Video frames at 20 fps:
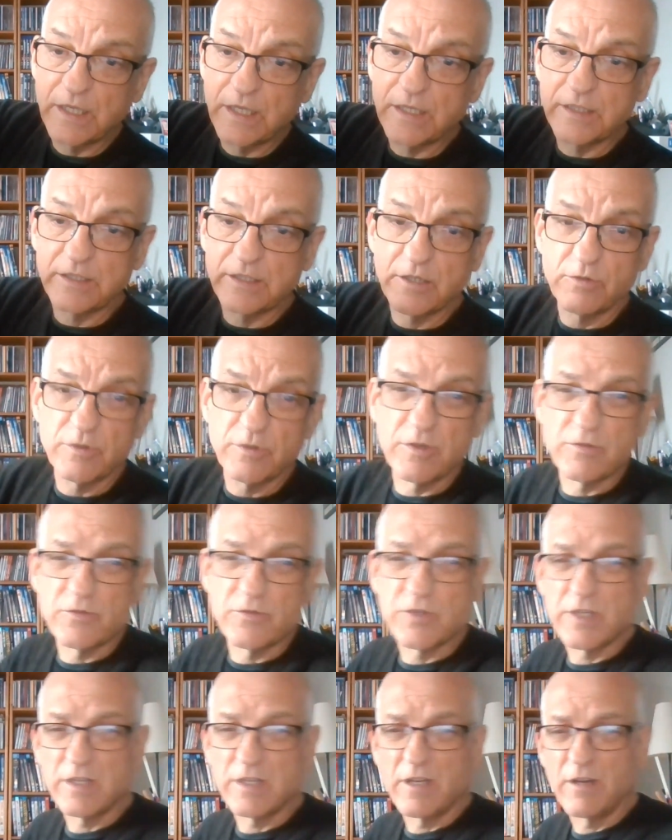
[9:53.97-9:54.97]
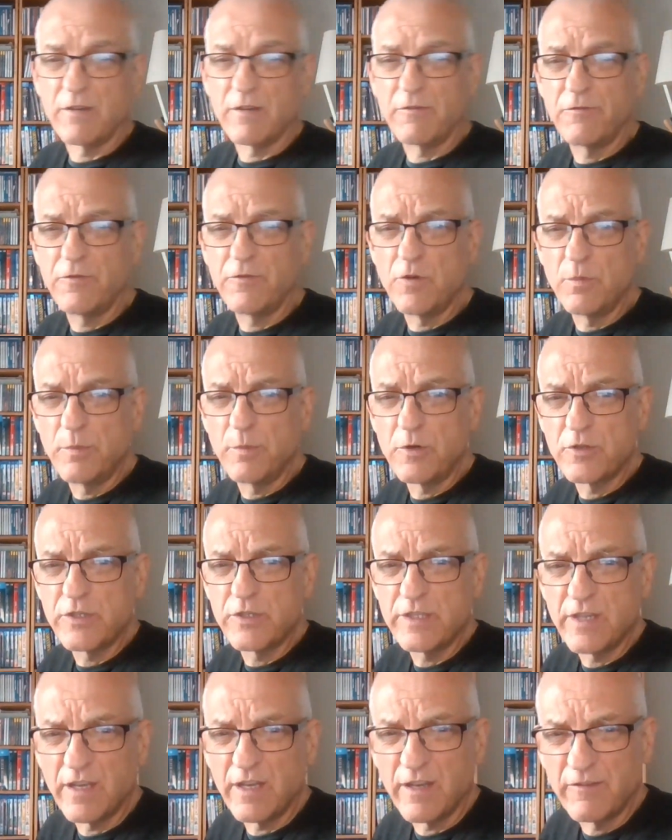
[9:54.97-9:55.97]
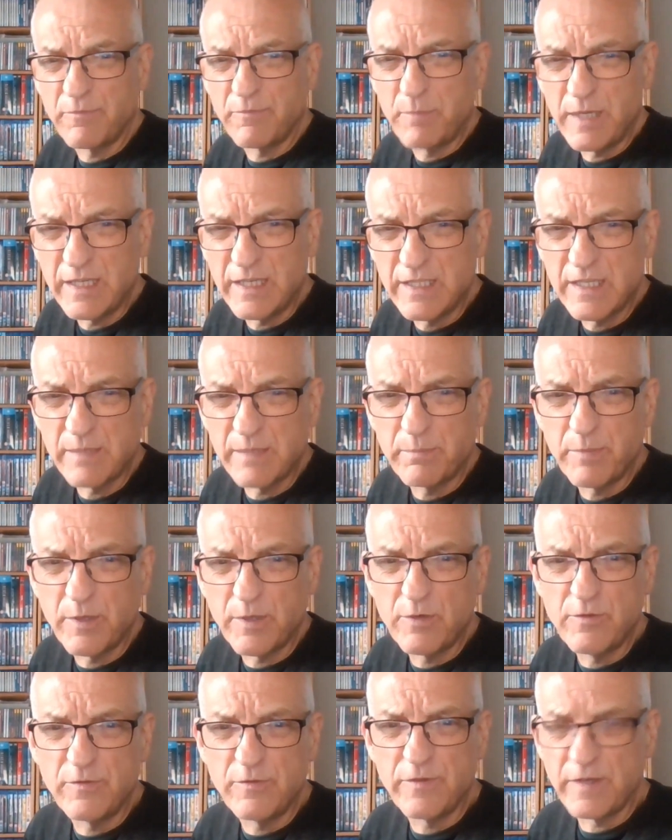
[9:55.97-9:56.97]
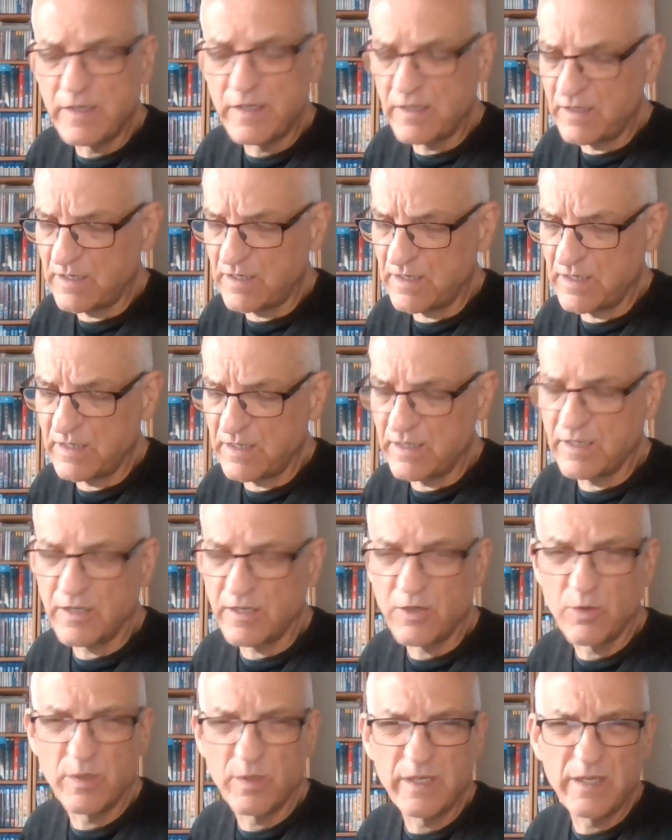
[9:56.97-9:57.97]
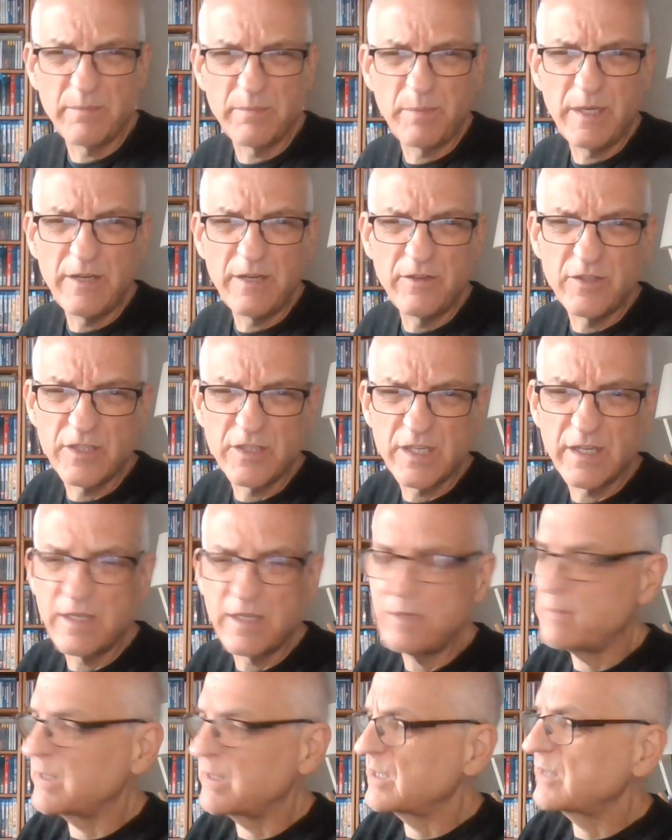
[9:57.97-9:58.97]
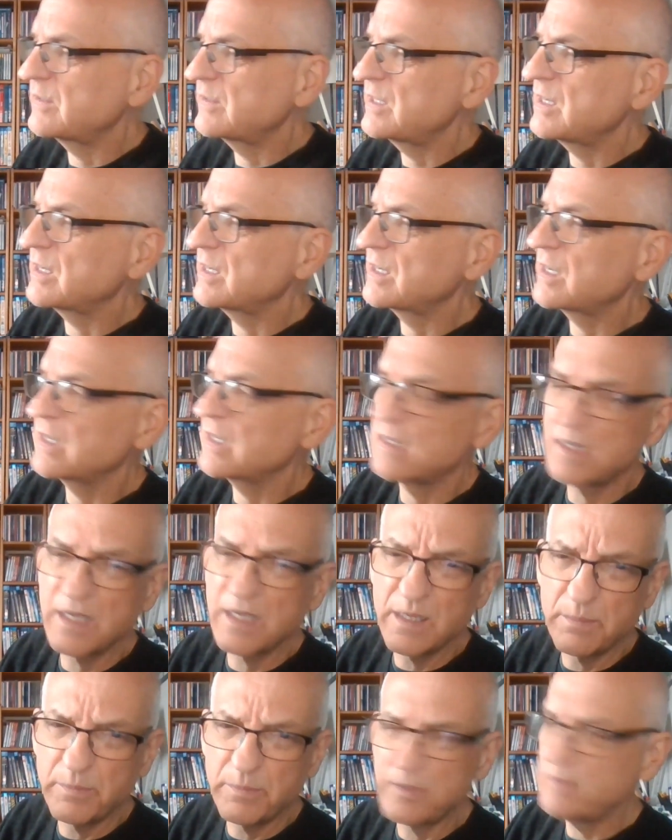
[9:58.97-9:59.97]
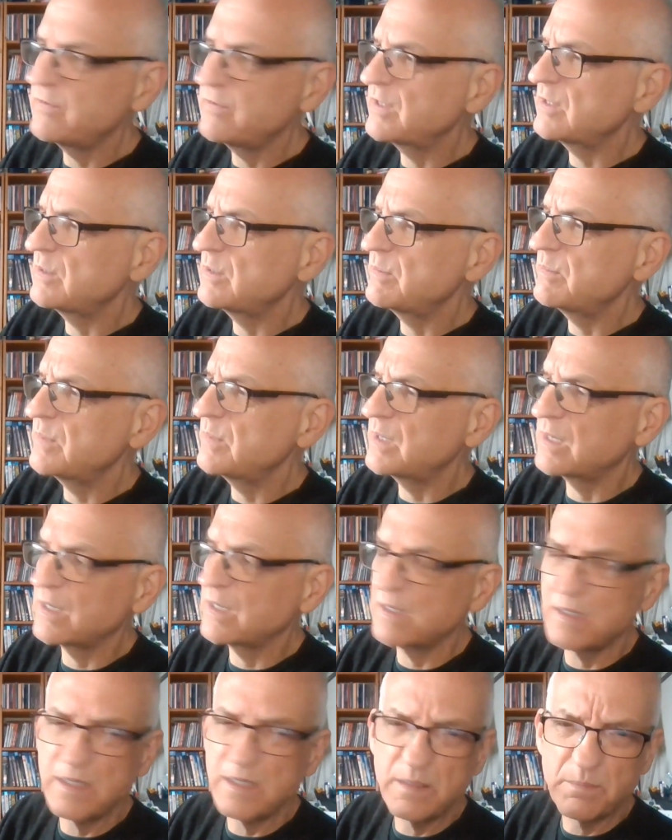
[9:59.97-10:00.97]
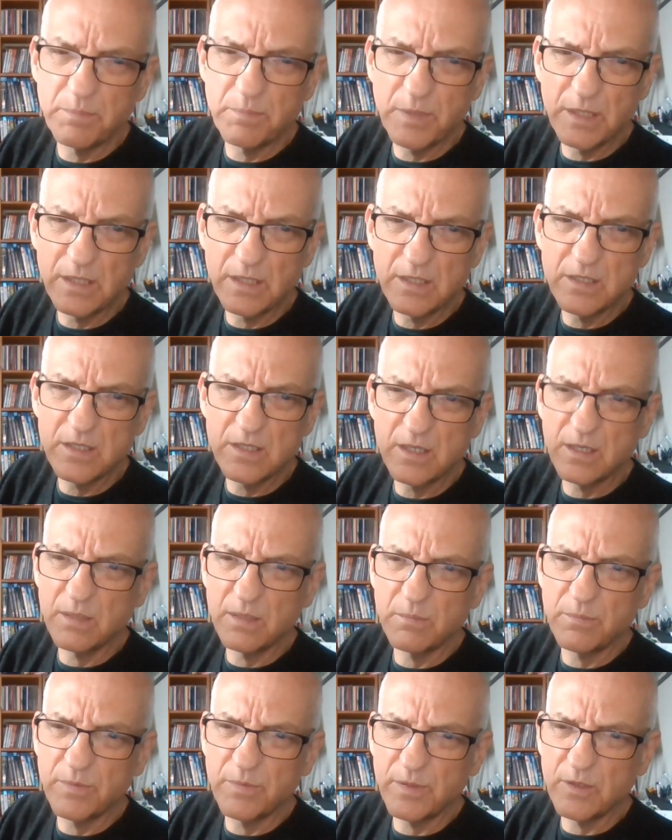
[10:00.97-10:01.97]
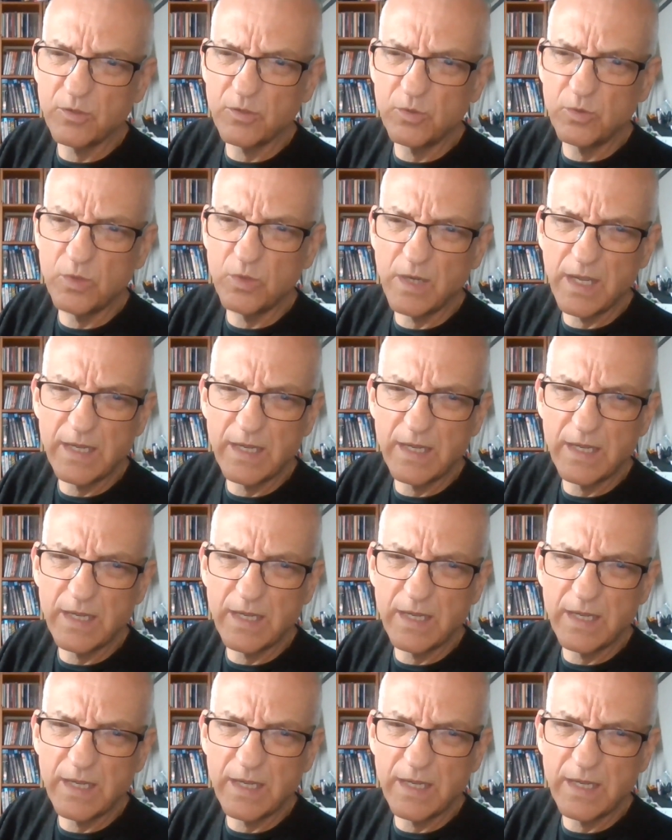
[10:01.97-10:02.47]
Uh, now those are four books that I've picked up over uh, quite a period of time. I think a couple of them I picked up oh